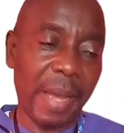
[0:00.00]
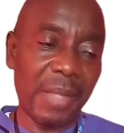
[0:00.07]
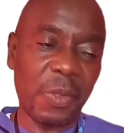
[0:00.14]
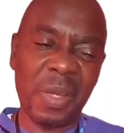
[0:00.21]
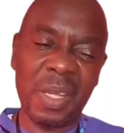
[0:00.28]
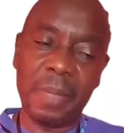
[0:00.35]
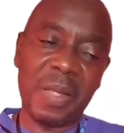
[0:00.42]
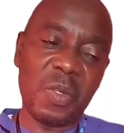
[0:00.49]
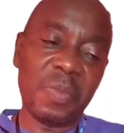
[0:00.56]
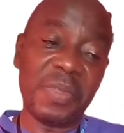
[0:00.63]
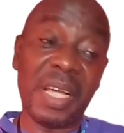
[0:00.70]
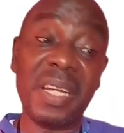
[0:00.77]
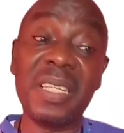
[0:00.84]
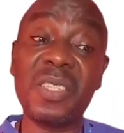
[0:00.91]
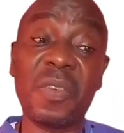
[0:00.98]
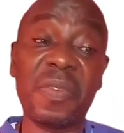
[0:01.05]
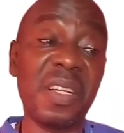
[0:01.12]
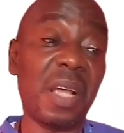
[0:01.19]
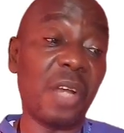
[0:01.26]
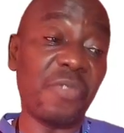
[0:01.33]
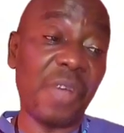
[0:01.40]
by talking about some challenges of
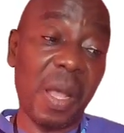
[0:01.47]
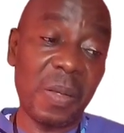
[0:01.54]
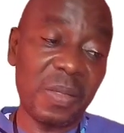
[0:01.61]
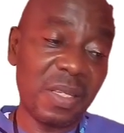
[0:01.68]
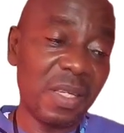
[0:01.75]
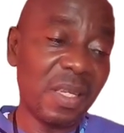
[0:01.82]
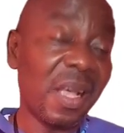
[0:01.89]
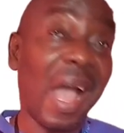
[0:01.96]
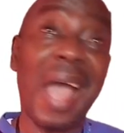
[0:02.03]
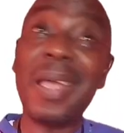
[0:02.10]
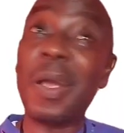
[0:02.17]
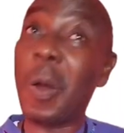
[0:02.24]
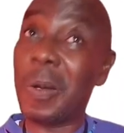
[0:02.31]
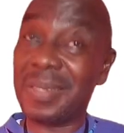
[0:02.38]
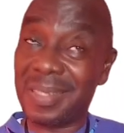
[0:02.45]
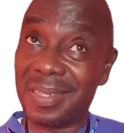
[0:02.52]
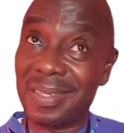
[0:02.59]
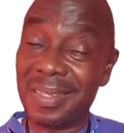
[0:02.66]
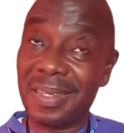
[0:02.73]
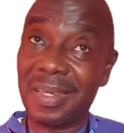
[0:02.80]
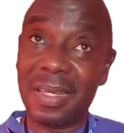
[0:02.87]
clinical trials. High
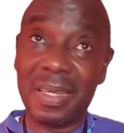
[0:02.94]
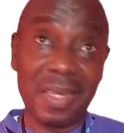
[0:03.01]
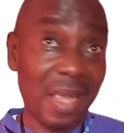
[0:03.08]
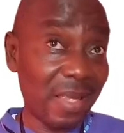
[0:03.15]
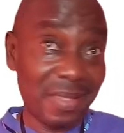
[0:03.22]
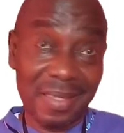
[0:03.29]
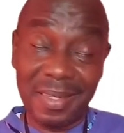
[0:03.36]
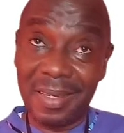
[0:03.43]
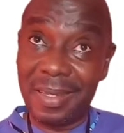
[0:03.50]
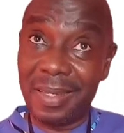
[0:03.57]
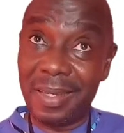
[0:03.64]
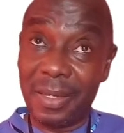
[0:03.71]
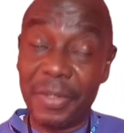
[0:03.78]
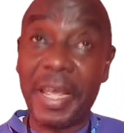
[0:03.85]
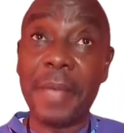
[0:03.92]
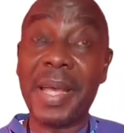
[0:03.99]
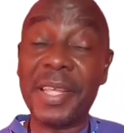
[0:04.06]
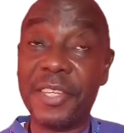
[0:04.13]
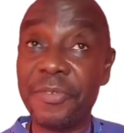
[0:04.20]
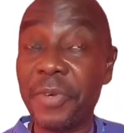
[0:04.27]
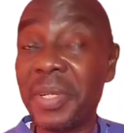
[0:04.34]
cost. Yes, you can
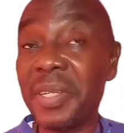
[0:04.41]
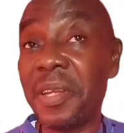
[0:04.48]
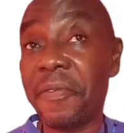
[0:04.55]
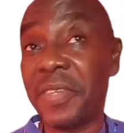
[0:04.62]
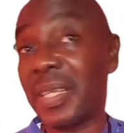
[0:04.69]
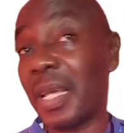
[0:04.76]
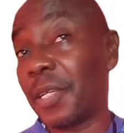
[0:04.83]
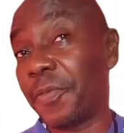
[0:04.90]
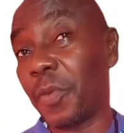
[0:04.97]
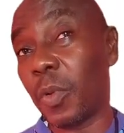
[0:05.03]
imagine running a research